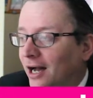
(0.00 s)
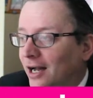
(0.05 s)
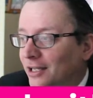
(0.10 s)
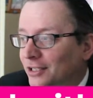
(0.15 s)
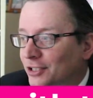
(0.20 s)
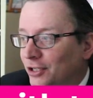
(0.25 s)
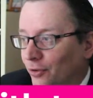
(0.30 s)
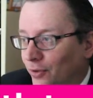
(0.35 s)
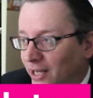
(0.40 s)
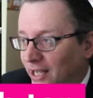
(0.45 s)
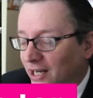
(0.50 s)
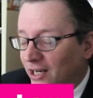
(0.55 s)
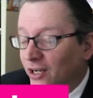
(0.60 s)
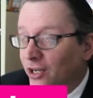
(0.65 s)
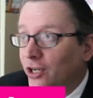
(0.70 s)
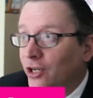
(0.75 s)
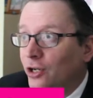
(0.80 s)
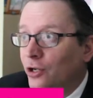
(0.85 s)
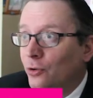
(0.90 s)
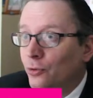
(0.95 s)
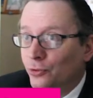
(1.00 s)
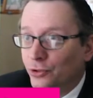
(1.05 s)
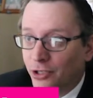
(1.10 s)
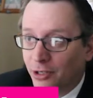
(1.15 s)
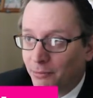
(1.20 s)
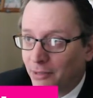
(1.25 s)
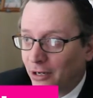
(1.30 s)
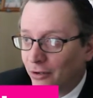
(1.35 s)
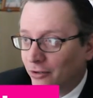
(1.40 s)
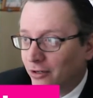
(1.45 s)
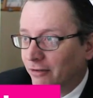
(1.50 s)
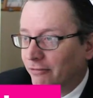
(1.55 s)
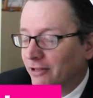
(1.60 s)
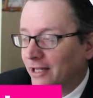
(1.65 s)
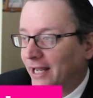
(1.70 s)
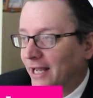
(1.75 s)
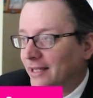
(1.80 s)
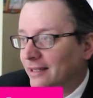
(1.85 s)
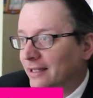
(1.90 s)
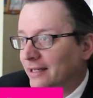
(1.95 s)
So he had a huge amount of
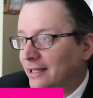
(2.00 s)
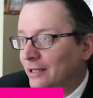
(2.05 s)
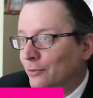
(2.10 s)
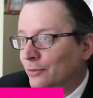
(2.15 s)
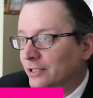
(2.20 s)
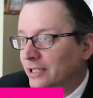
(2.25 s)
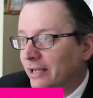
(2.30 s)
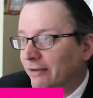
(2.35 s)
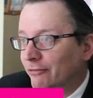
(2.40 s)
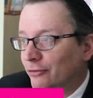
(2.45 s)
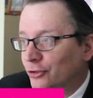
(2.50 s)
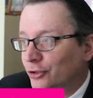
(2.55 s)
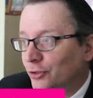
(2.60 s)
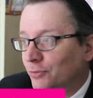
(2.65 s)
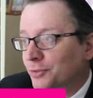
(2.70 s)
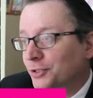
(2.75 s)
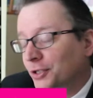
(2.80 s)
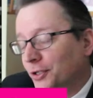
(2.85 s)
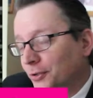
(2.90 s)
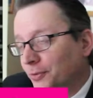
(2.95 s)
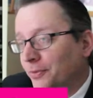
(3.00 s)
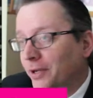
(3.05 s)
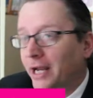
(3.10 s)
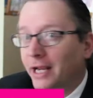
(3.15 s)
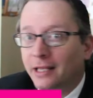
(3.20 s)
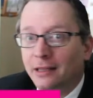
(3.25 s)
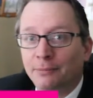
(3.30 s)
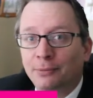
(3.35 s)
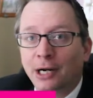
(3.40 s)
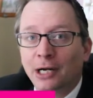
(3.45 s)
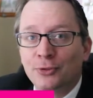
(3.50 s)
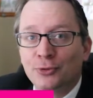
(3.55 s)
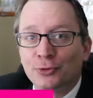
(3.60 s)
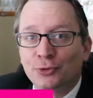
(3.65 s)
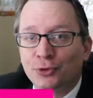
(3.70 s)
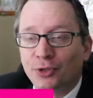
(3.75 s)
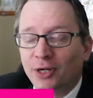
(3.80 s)
land that he was given to him. So, hey, the price was